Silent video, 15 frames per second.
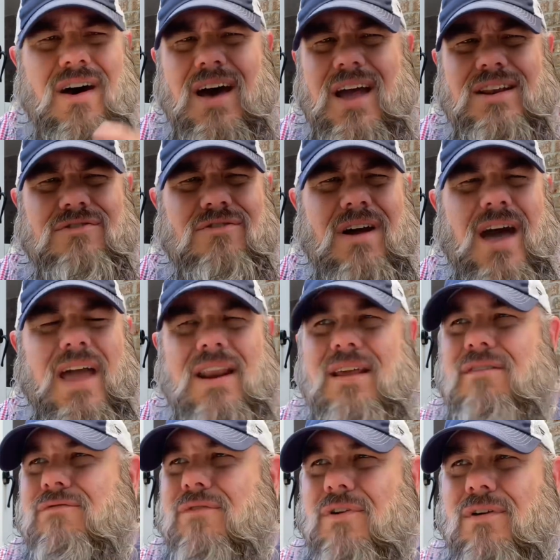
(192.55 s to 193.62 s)
I dried
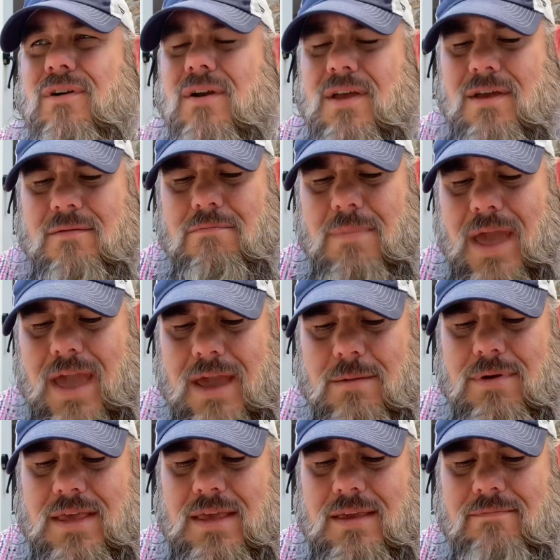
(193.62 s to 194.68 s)
it for
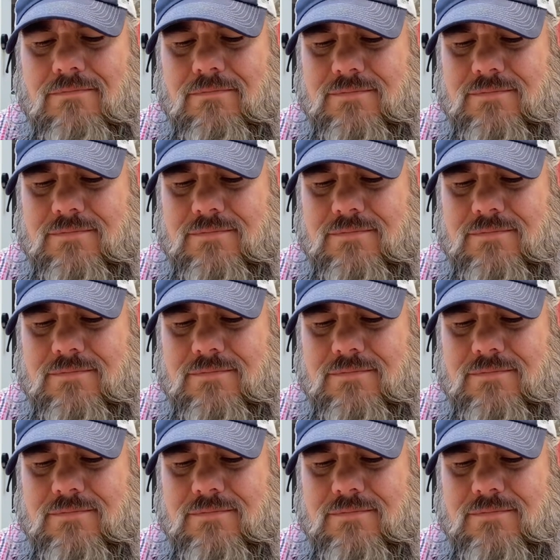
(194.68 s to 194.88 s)
maybe